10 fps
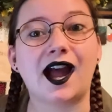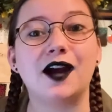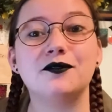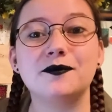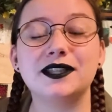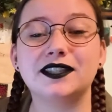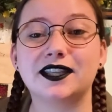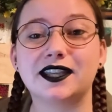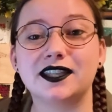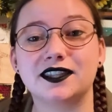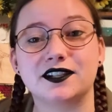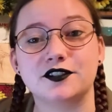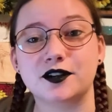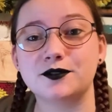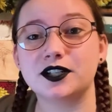I will be linking in the
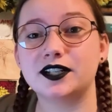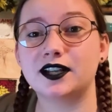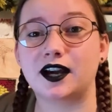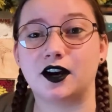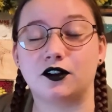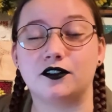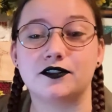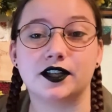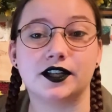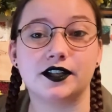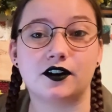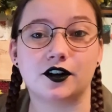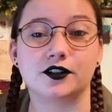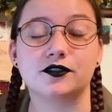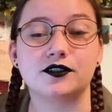description all of the
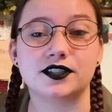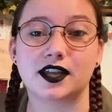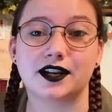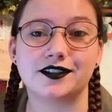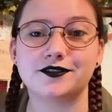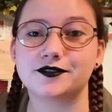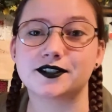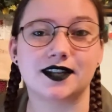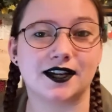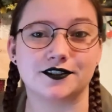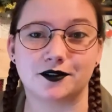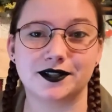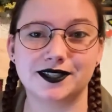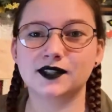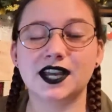articles that I used as
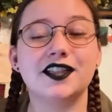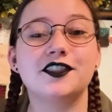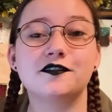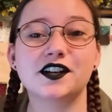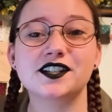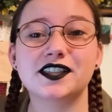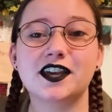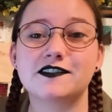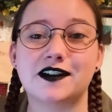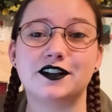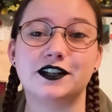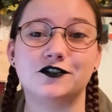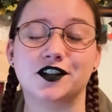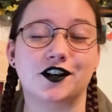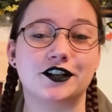always. The first thing that I found in
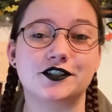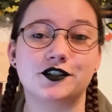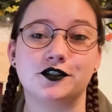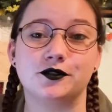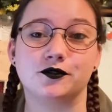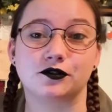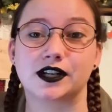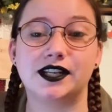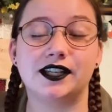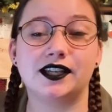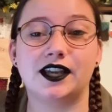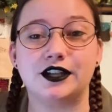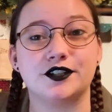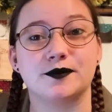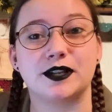regards to reading
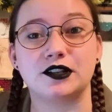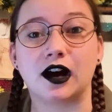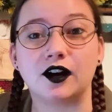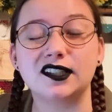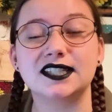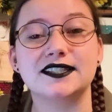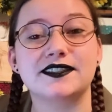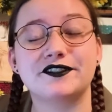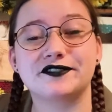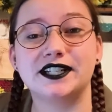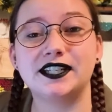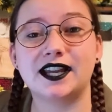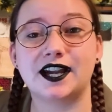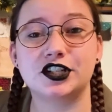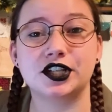and your mental health is that
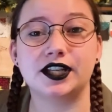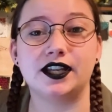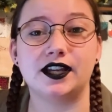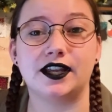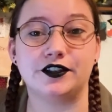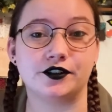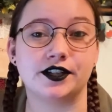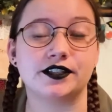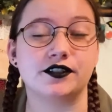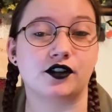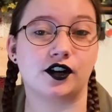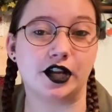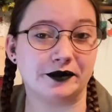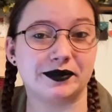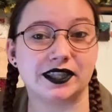reading actually increases our
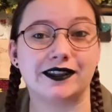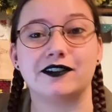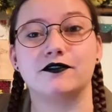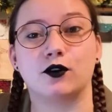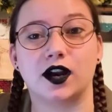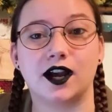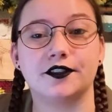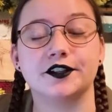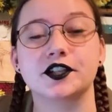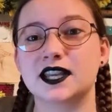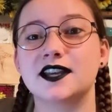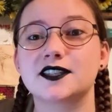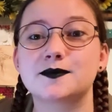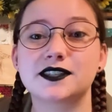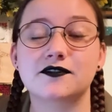empathy for others.
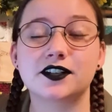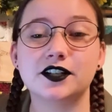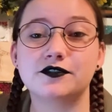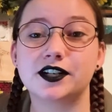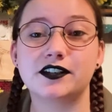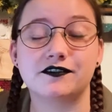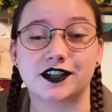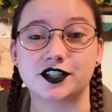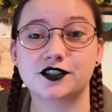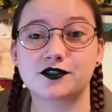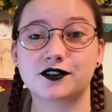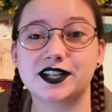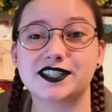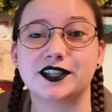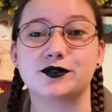Specifically, reading fiction
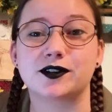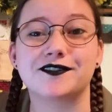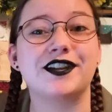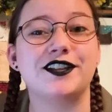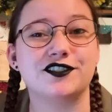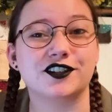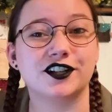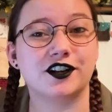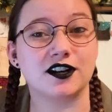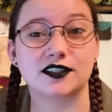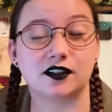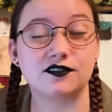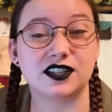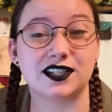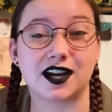stories and sort of inserting ourselves
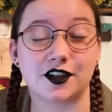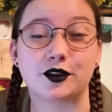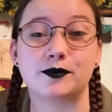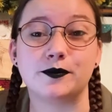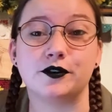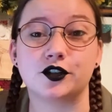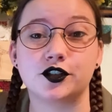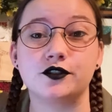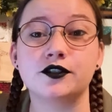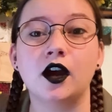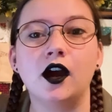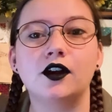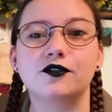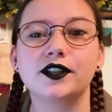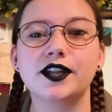into other people's shoes
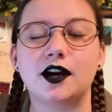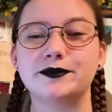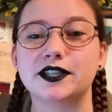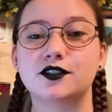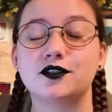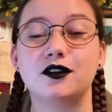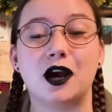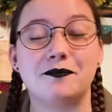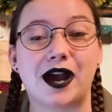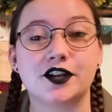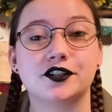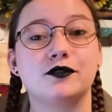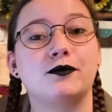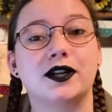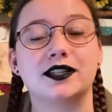really helps us to imagine
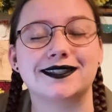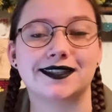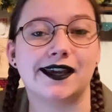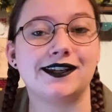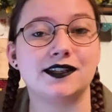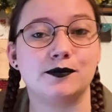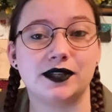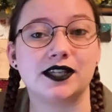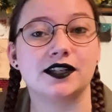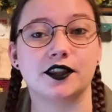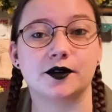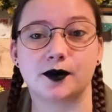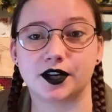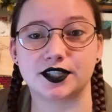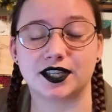what it's like to be another
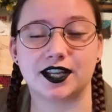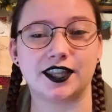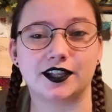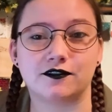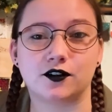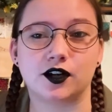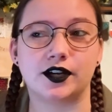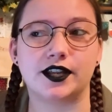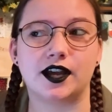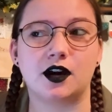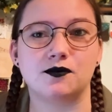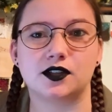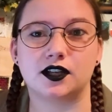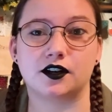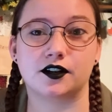person, and therefore it helps
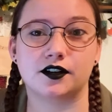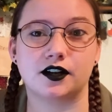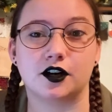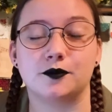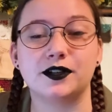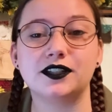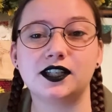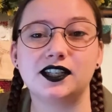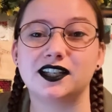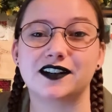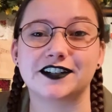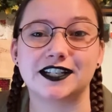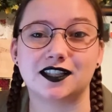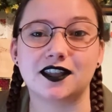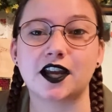our, our ability in
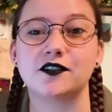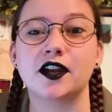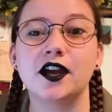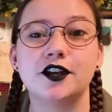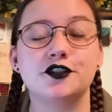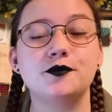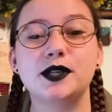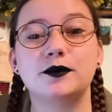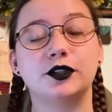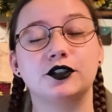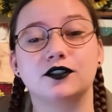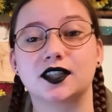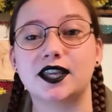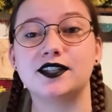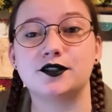everyday life to be able to
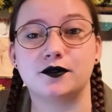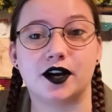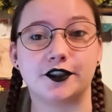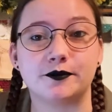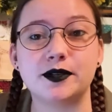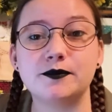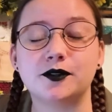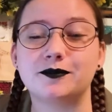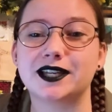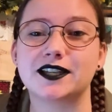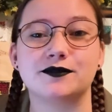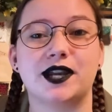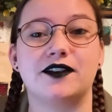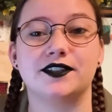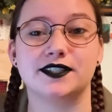relate to other people because we
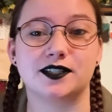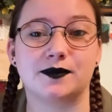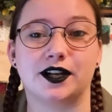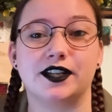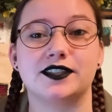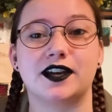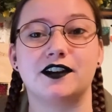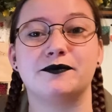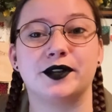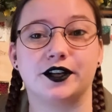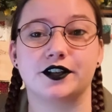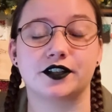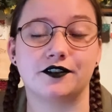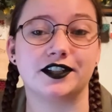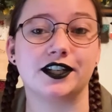have this experience of putting
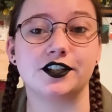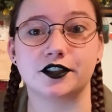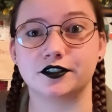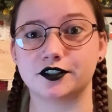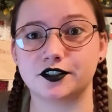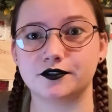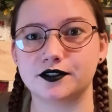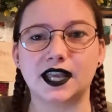ourselves in each other's shoes.